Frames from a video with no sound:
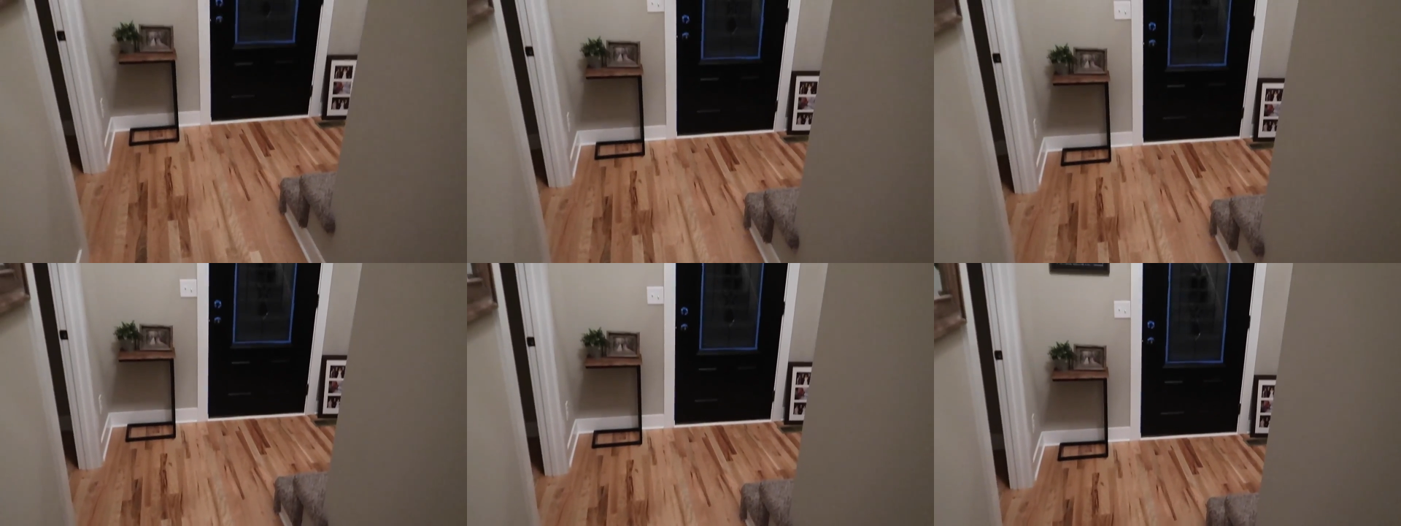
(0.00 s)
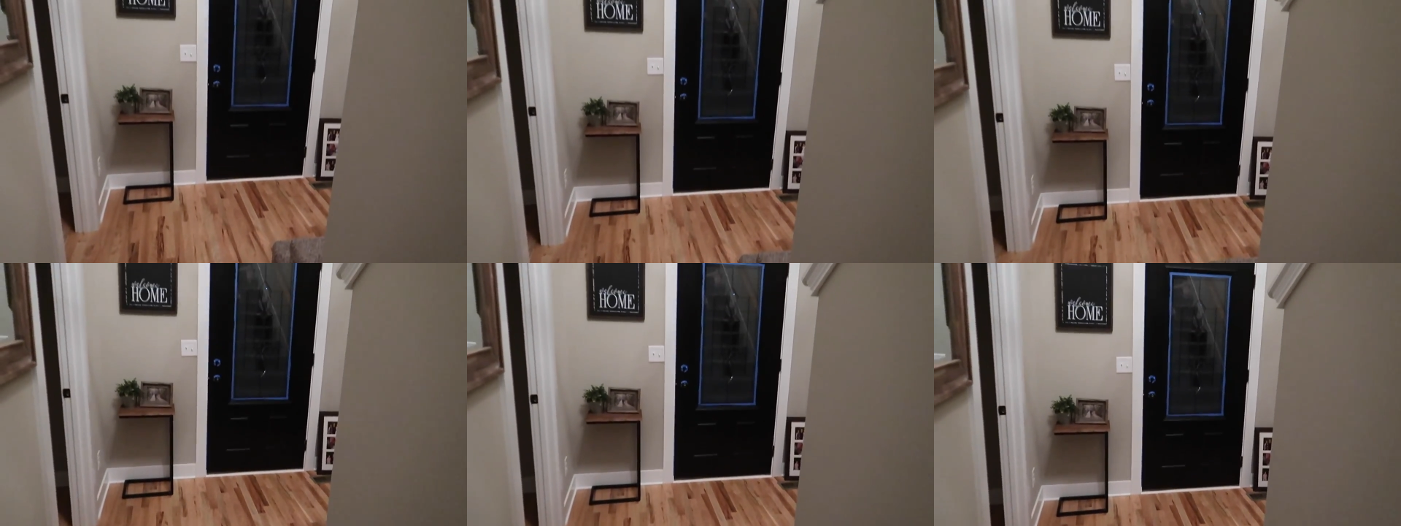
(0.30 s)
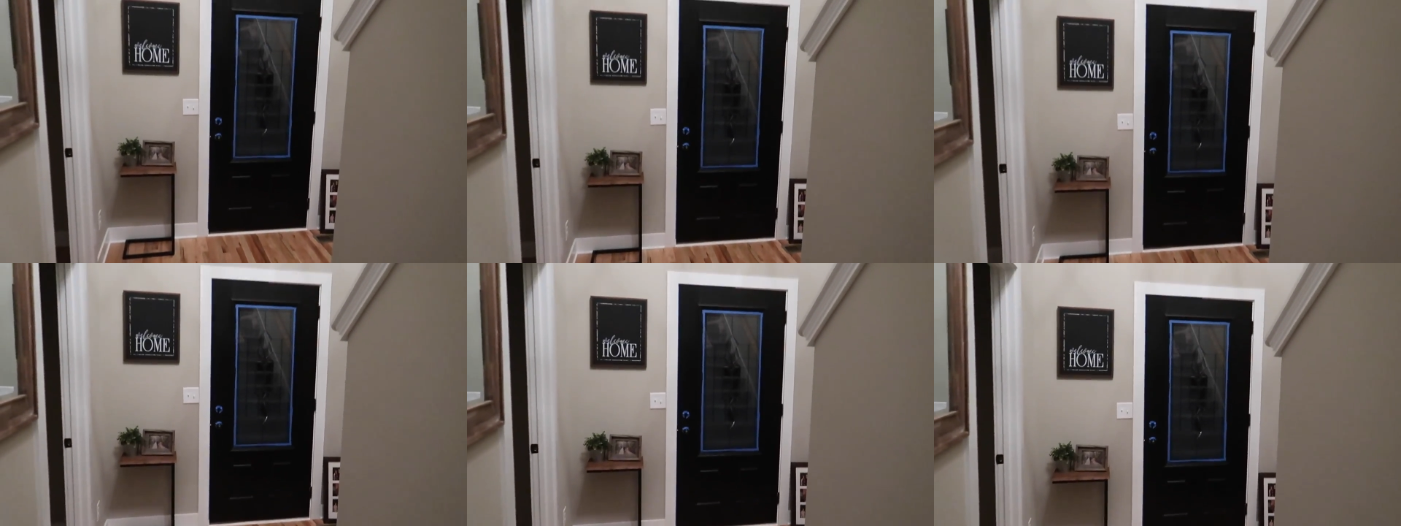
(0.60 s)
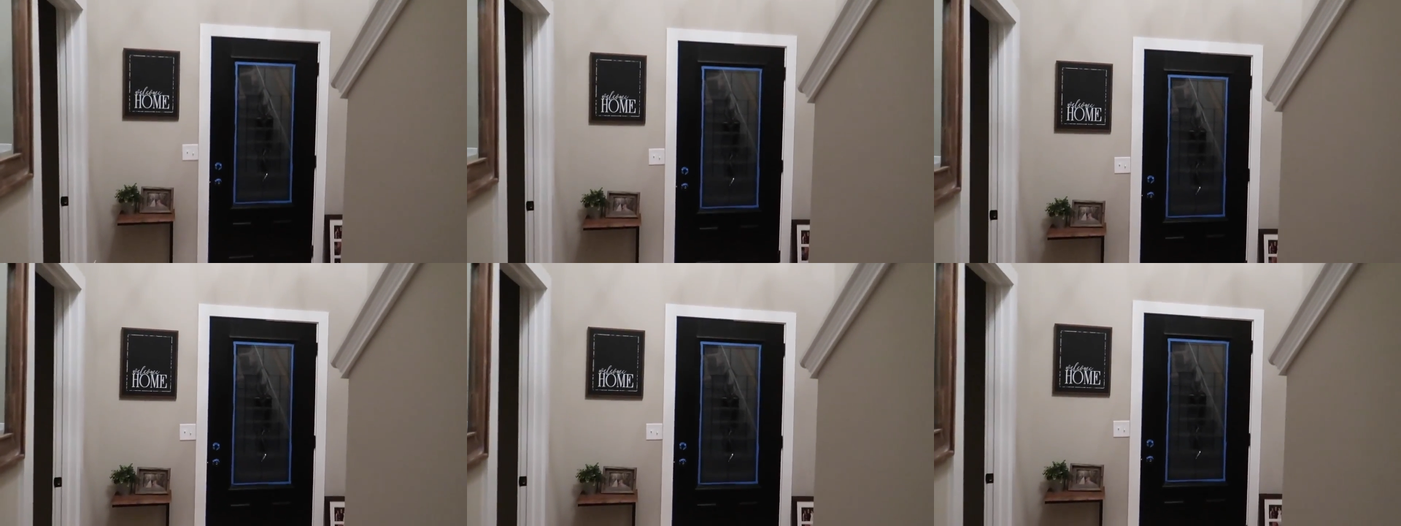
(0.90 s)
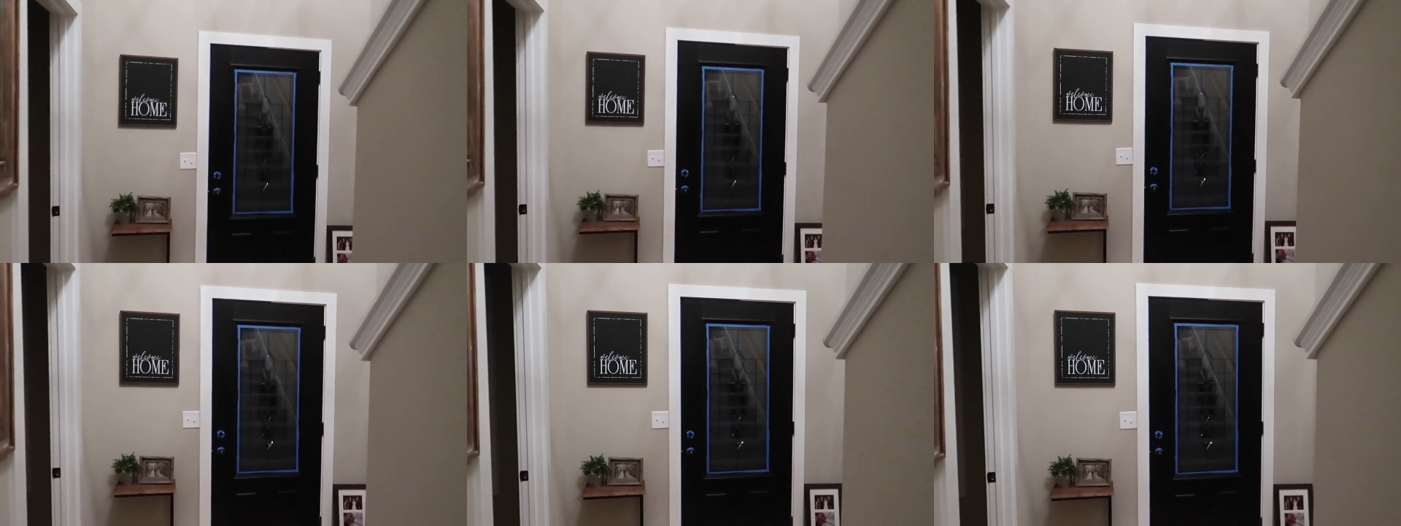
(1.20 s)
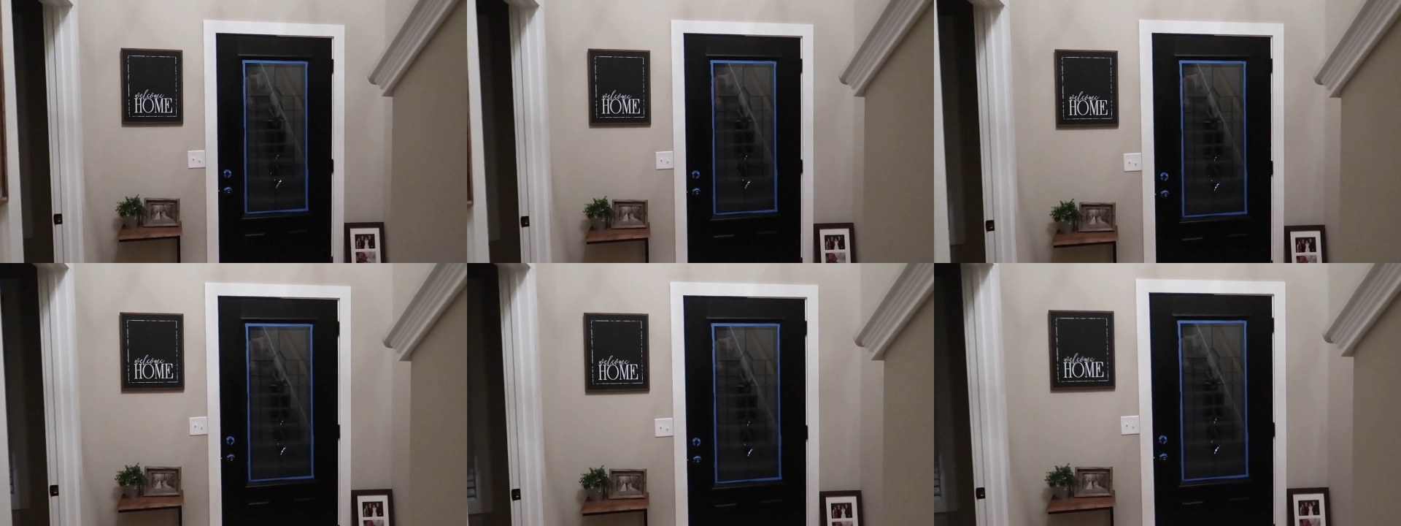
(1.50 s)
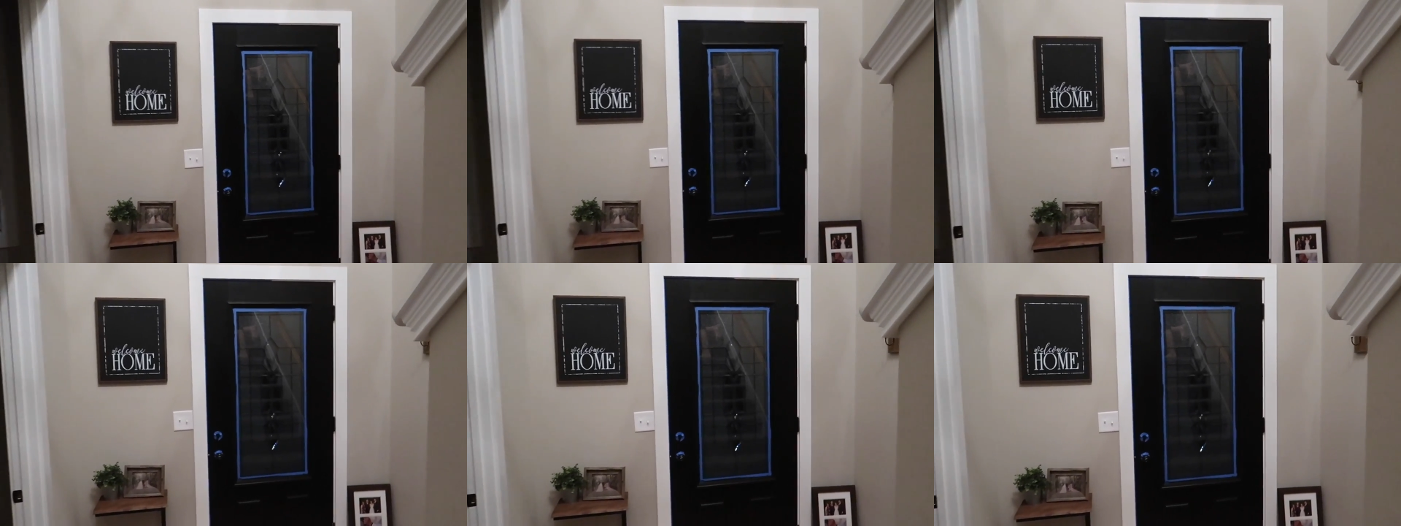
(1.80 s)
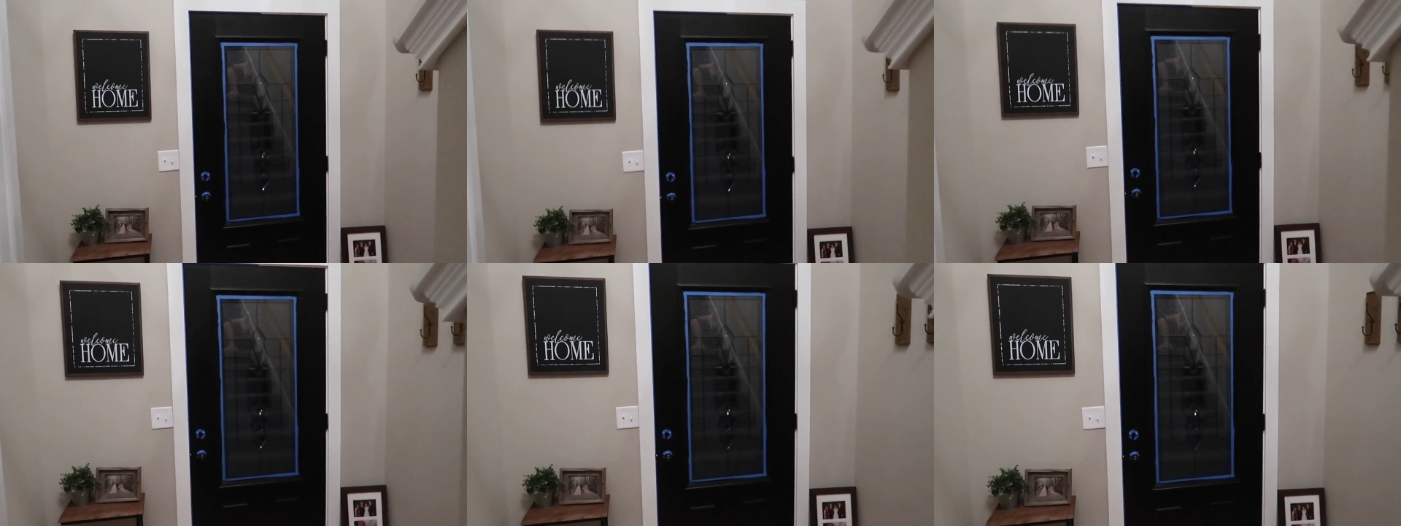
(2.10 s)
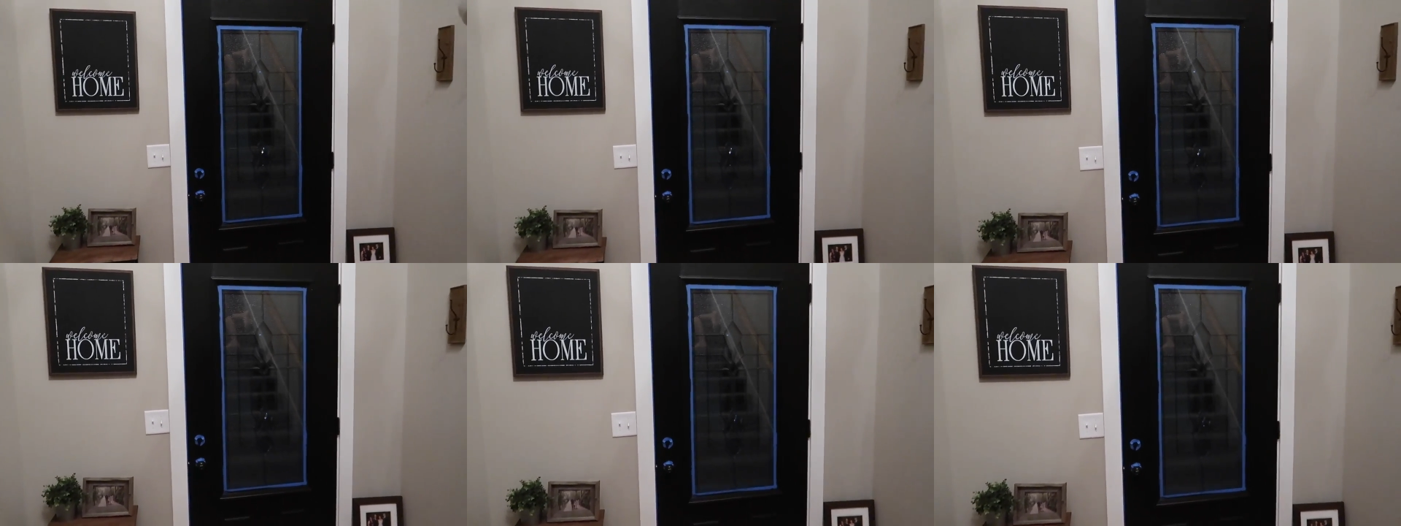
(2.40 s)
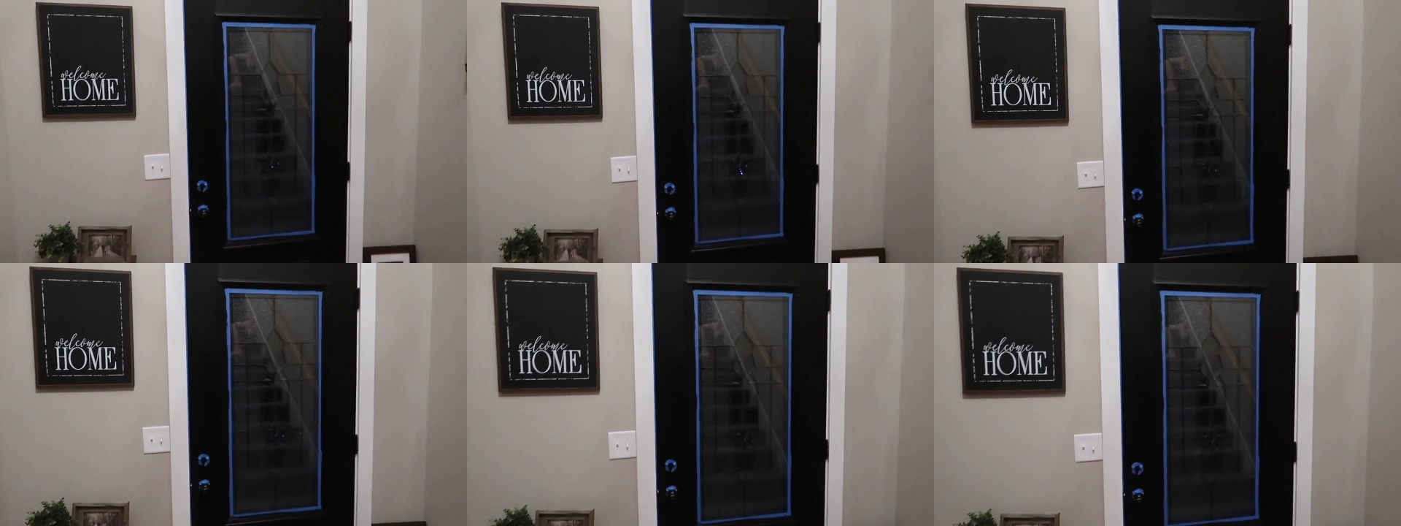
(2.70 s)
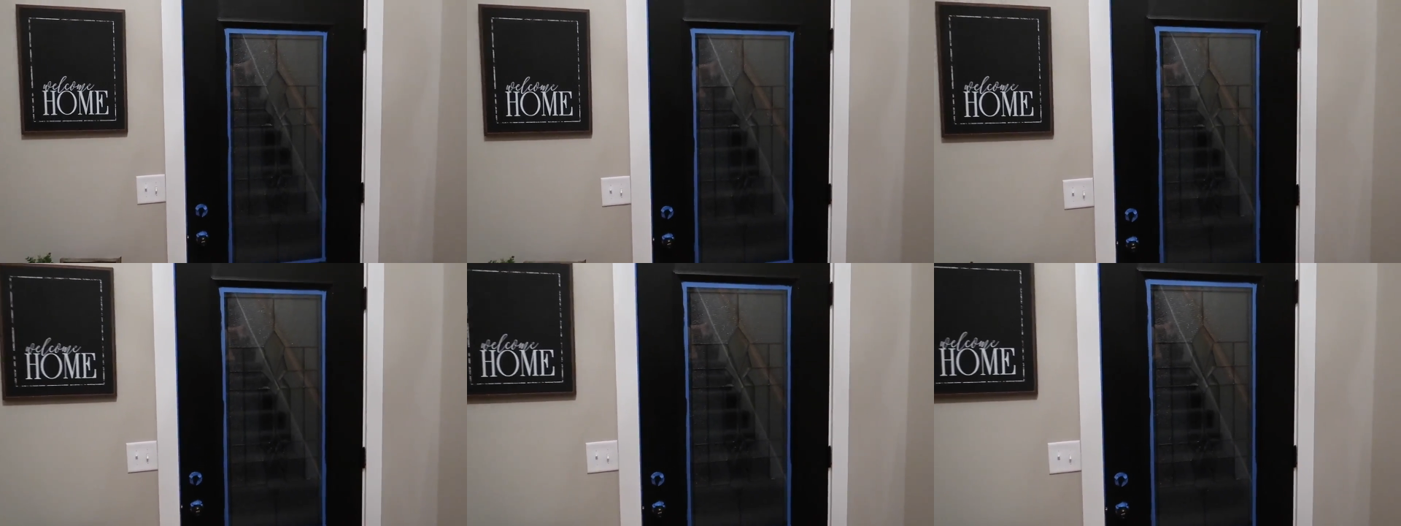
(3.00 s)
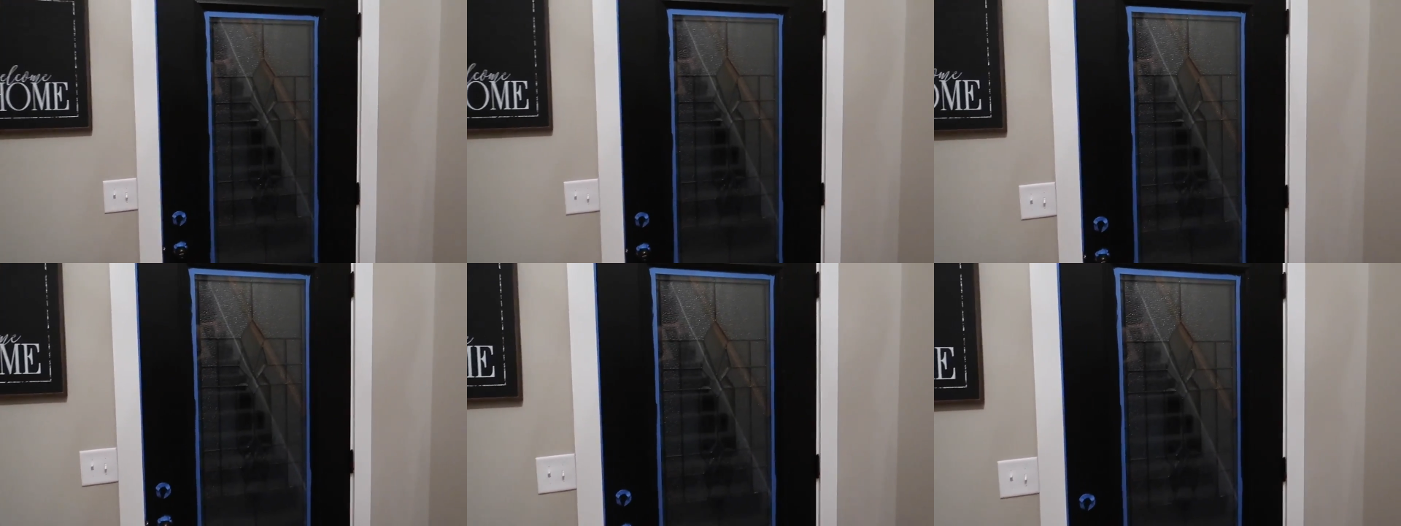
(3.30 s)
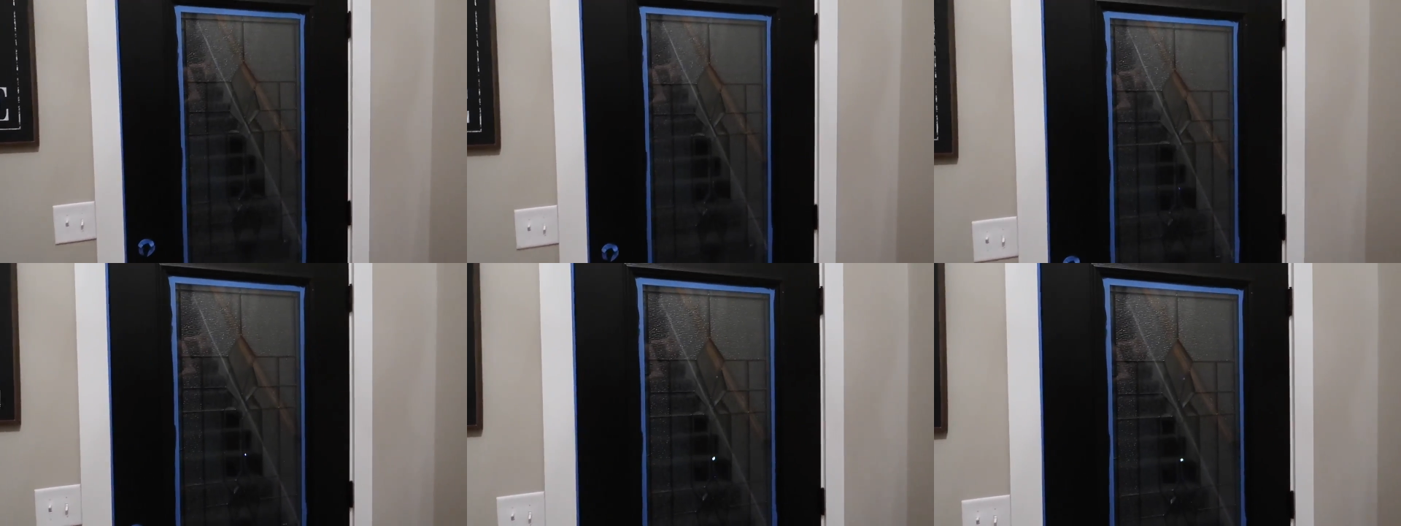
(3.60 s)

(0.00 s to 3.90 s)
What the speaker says: (no speaker visible)